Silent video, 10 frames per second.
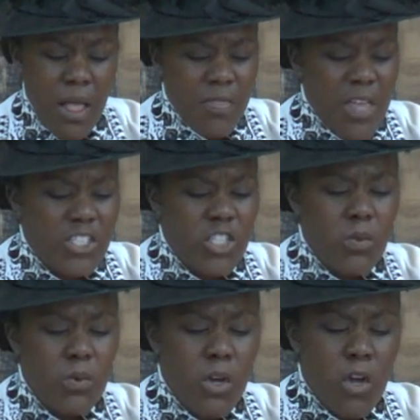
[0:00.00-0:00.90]
that you
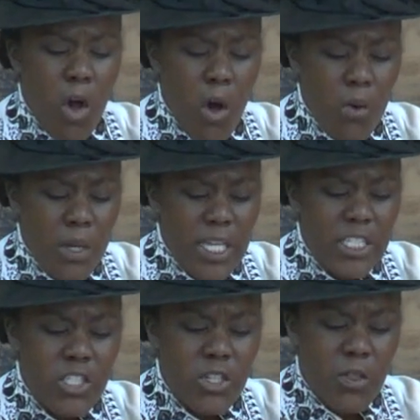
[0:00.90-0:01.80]
will go
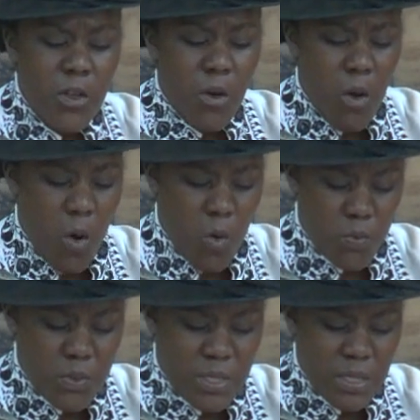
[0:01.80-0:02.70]
into their
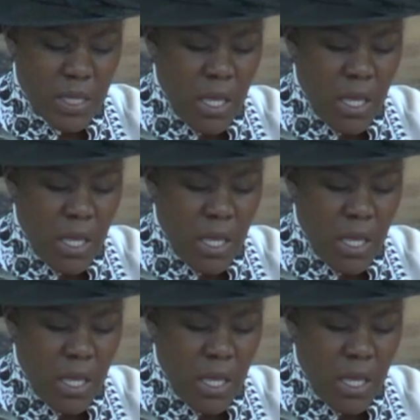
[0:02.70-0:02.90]
homes.